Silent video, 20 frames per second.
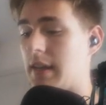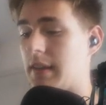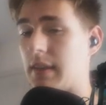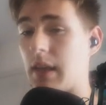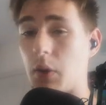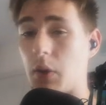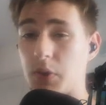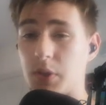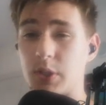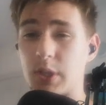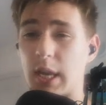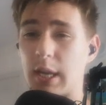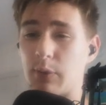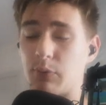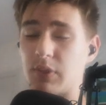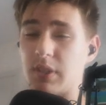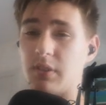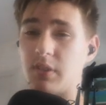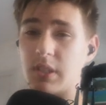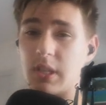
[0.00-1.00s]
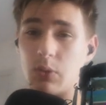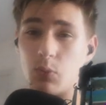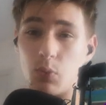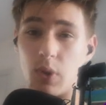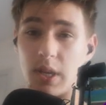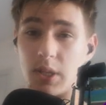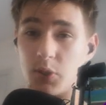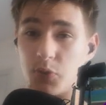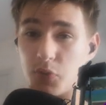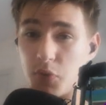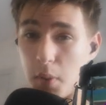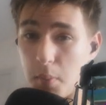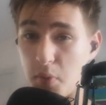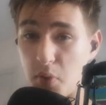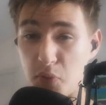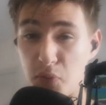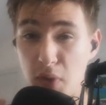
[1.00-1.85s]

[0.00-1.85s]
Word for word: Now, these NFTs can range from